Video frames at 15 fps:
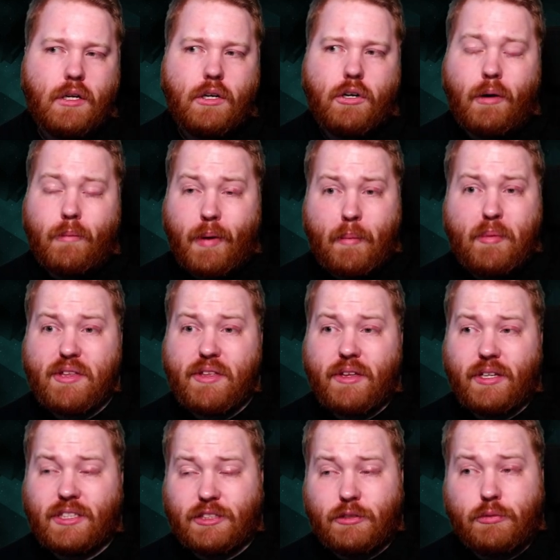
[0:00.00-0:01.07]
Or maybe
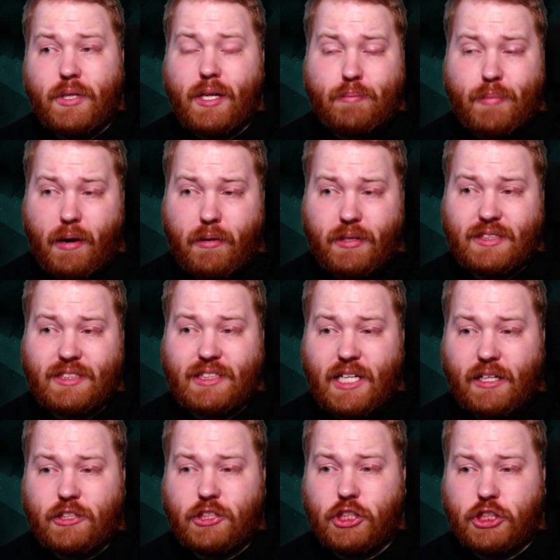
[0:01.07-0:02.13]
the real parents
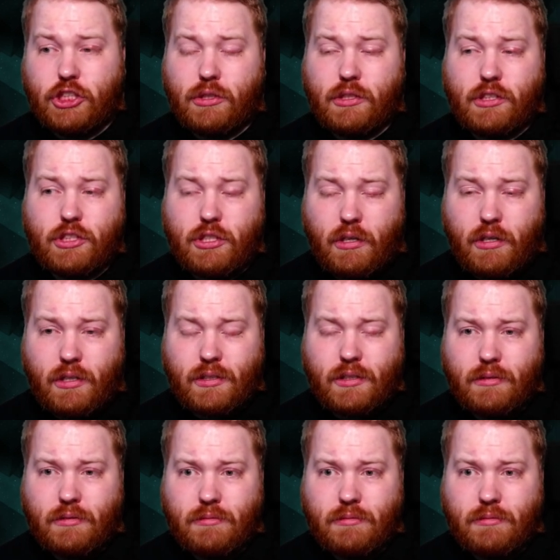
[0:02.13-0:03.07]
said she shouldn't talk.